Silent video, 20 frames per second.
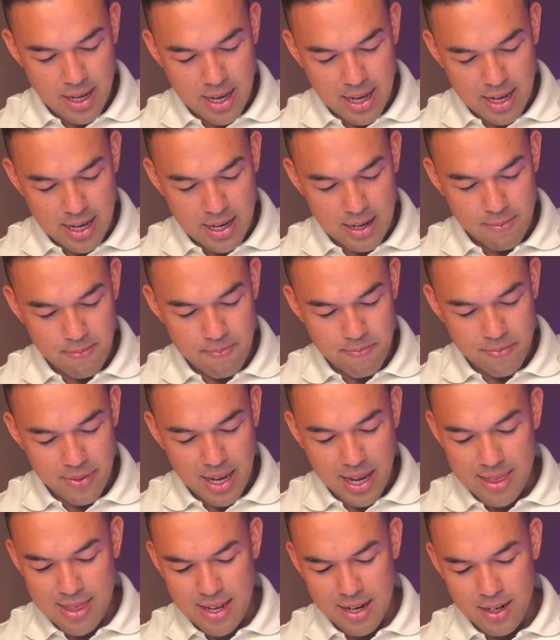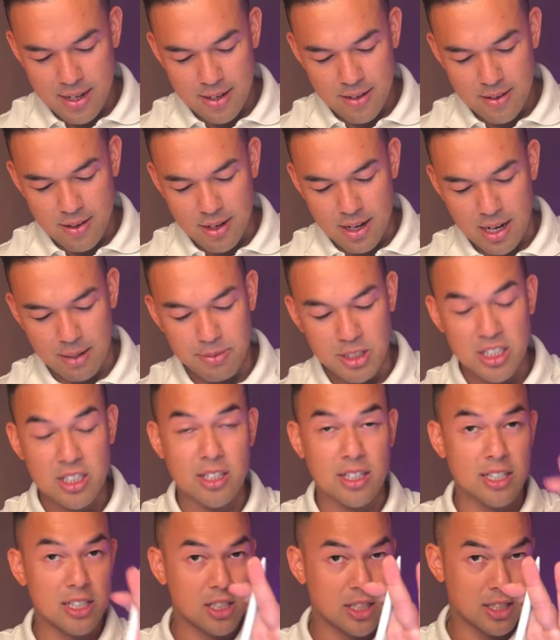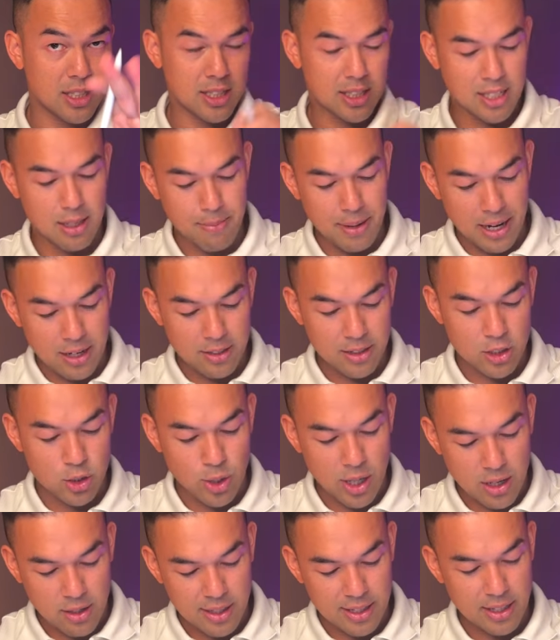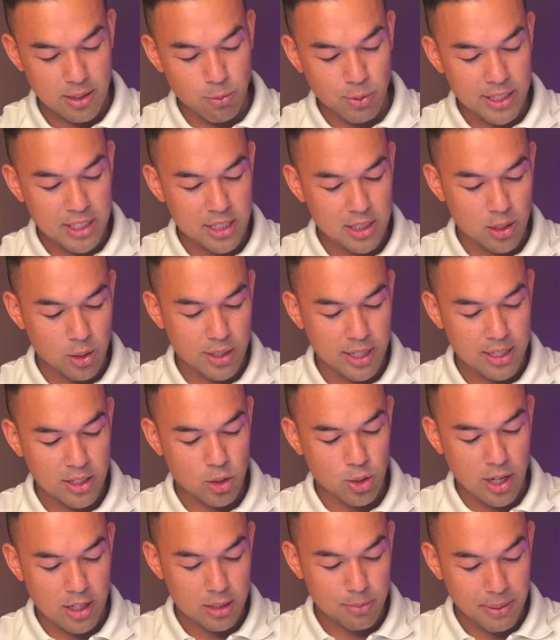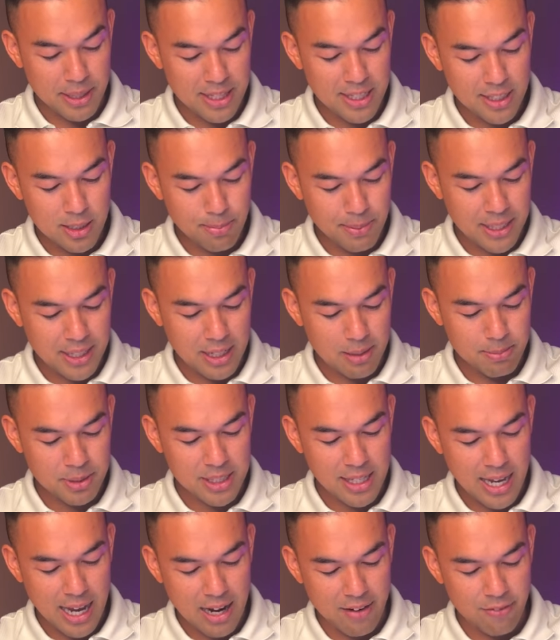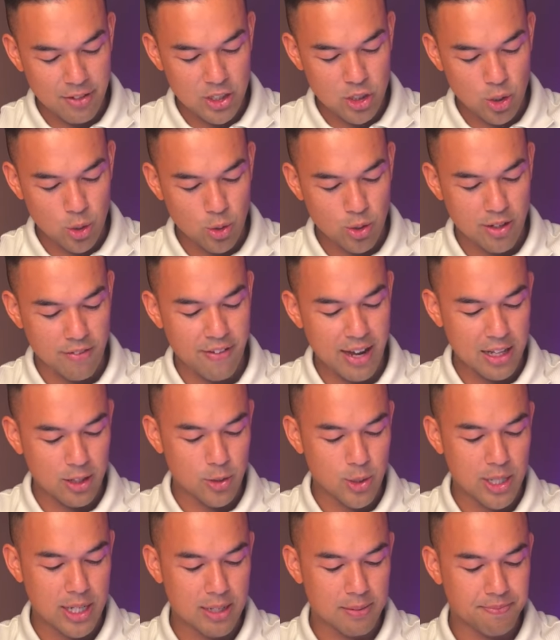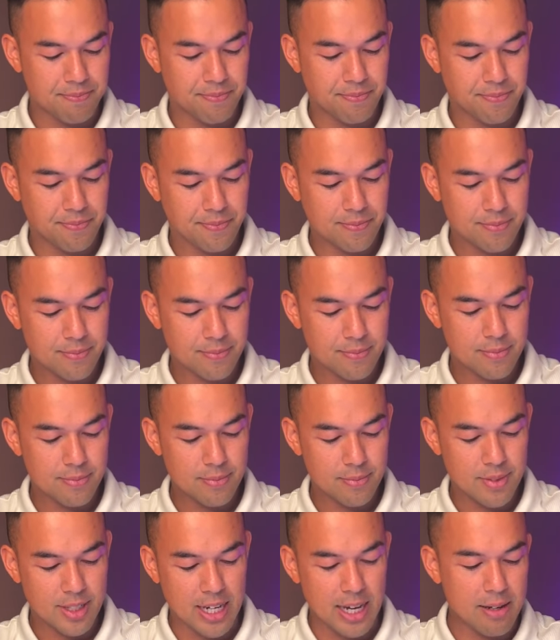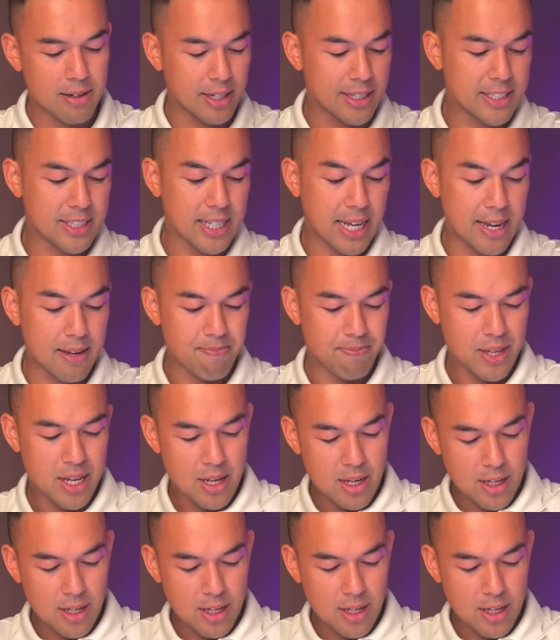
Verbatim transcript: Um, and then I'm just going to skip out on the trial and then we just look at the trials. But this becomes the average order value here. Okay, let's say